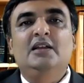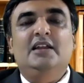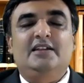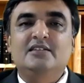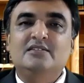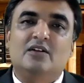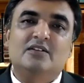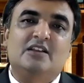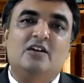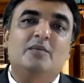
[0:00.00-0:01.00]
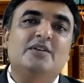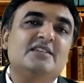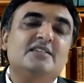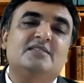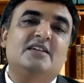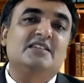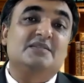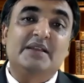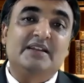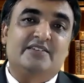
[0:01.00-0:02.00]
It is not the commodities that is
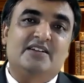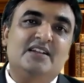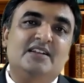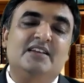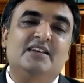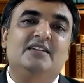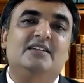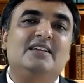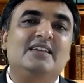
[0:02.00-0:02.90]
being traded here.